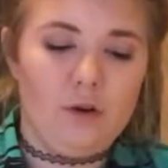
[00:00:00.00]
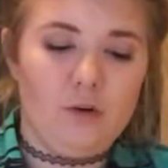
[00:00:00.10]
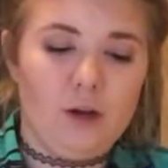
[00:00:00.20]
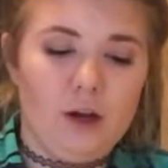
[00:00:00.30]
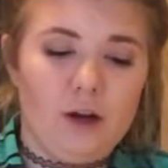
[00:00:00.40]

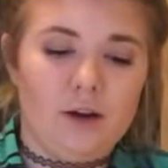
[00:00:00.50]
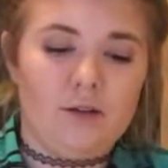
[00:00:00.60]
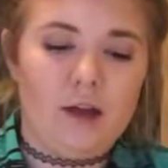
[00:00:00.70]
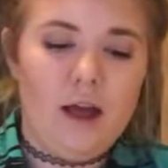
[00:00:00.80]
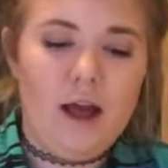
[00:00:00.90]

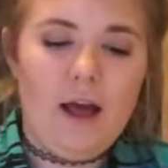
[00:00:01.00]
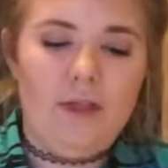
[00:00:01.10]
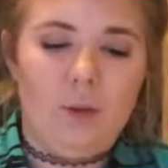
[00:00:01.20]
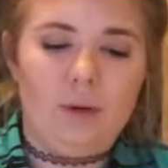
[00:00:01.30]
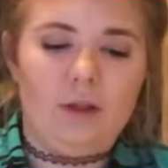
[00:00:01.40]
Year's, and
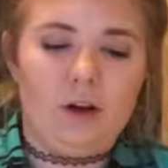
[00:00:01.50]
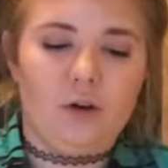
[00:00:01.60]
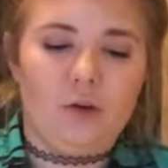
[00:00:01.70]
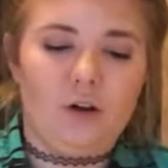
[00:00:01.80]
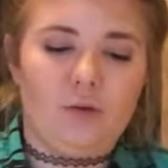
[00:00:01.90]
they'll put their
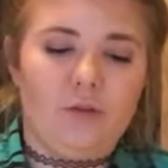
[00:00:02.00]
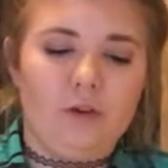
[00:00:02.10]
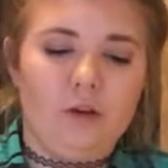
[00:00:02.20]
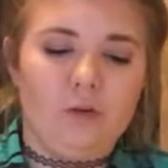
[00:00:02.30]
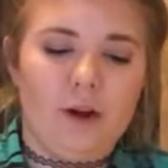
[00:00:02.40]
New Year's
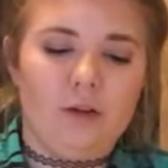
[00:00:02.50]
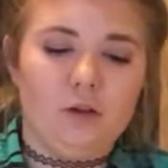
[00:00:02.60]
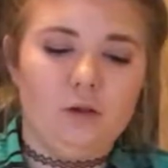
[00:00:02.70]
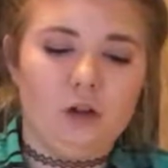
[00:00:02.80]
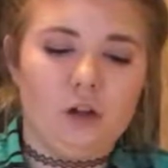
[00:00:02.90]

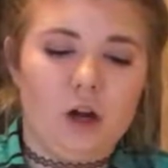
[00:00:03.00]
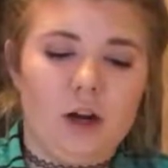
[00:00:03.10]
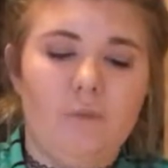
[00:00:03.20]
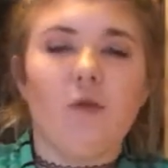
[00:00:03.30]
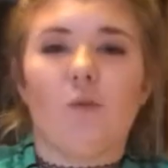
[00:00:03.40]
resolution on it.